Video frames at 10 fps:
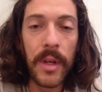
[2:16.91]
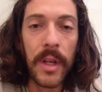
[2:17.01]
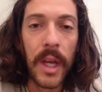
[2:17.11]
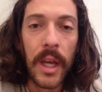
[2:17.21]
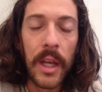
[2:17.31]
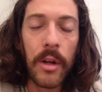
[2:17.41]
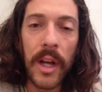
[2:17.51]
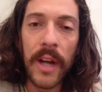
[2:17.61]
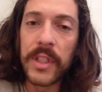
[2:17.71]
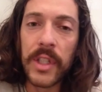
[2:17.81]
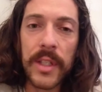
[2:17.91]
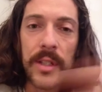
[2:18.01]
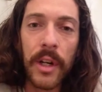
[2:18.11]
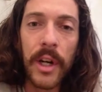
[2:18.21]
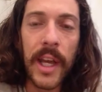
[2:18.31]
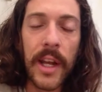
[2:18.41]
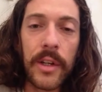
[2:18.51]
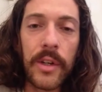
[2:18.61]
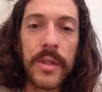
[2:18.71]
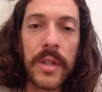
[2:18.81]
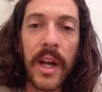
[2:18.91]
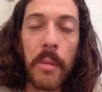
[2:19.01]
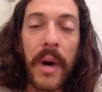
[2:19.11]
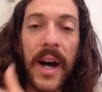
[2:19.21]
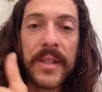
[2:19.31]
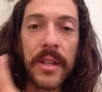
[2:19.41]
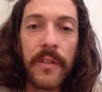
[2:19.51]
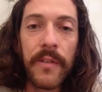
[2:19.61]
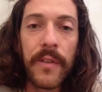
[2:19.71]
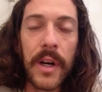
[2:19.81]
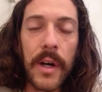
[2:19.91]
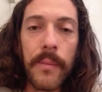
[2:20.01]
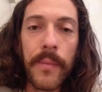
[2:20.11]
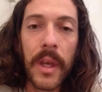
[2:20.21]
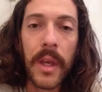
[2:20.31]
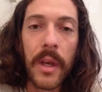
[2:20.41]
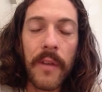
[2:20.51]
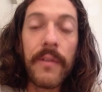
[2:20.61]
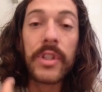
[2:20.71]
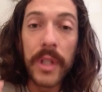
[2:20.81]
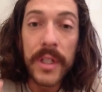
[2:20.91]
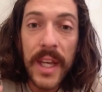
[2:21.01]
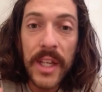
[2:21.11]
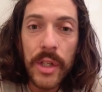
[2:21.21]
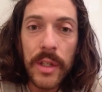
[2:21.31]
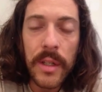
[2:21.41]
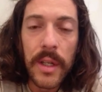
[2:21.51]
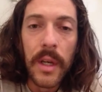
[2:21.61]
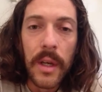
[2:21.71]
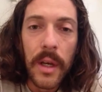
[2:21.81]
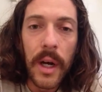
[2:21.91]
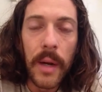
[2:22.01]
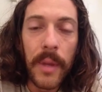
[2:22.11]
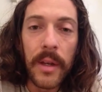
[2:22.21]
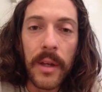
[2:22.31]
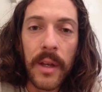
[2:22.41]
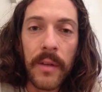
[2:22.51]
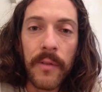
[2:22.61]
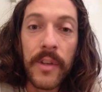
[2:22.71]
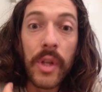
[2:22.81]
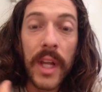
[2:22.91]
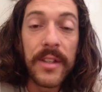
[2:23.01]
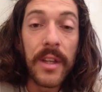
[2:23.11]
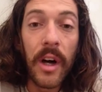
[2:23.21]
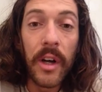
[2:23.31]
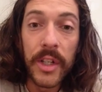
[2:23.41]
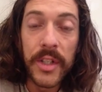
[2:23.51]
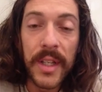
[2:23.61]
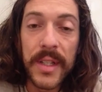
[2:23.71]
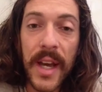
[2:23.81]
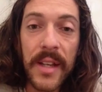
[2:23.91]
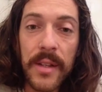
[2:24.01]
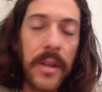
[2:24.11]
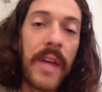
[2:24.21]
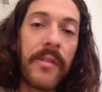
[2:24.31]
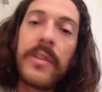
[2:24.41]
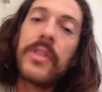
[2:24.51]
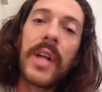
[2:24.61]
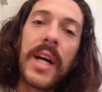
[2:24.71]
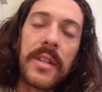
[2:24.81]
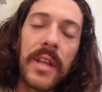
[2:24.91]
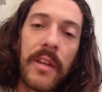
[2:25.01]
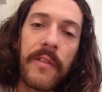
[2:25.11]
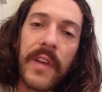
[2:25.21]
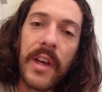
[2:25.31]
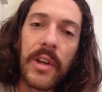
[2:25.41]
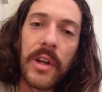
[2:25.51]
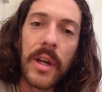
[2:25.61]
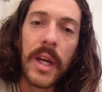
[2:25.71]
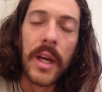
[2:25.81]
And, a lot of it's just learning how to use a lot of positive visualization and visualizing all your success and never visualizing any failure.